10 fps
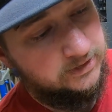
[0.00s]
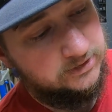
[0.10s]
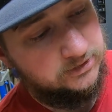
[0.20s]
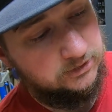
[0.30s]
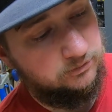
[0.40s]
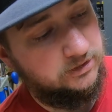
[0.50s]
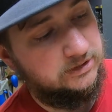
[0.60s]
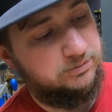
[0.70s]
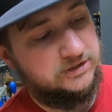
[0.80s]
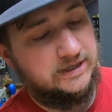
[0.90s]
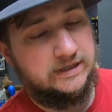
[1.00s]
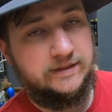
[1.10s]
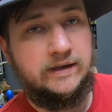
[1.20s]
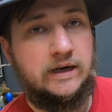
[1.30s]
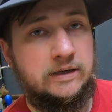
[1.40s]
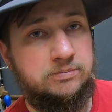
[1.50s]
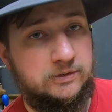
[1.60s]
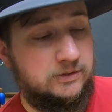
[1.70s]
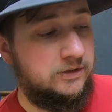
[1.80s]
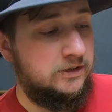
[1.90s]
to really protect the upper.